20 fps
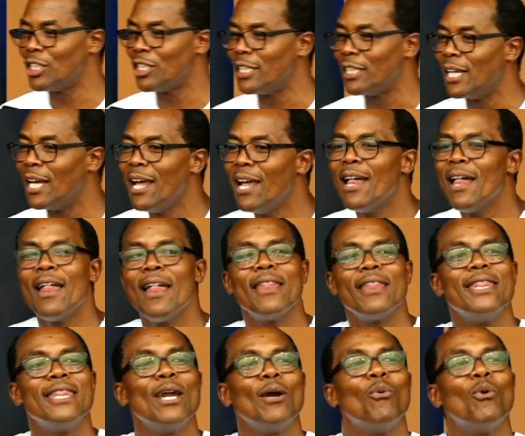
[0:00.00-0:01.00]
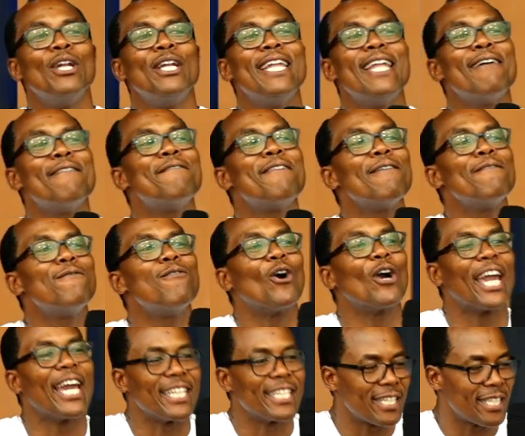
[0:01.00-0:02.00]
did, they will never
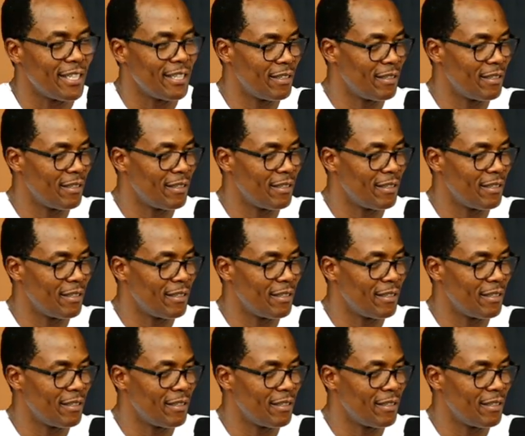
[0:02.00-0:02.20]
forget.